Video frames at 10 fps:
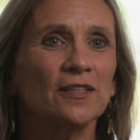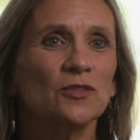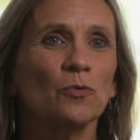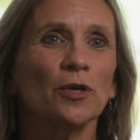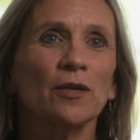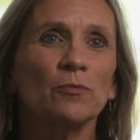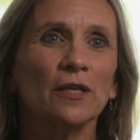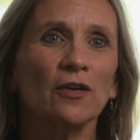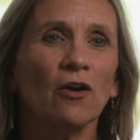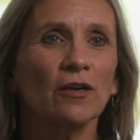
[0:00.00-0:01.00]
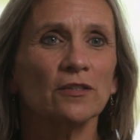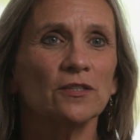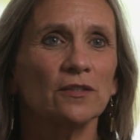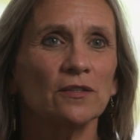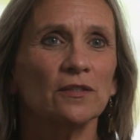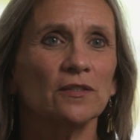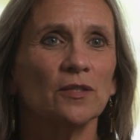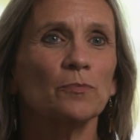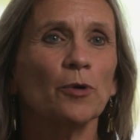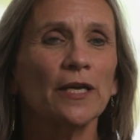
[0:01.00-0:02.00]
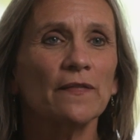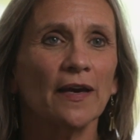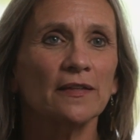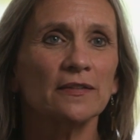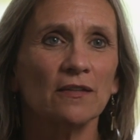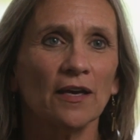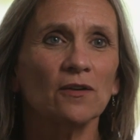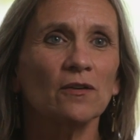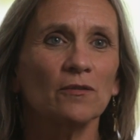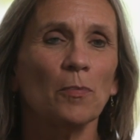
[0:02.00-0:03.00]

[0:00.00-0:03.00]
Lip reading: is working really hard to break that cycle of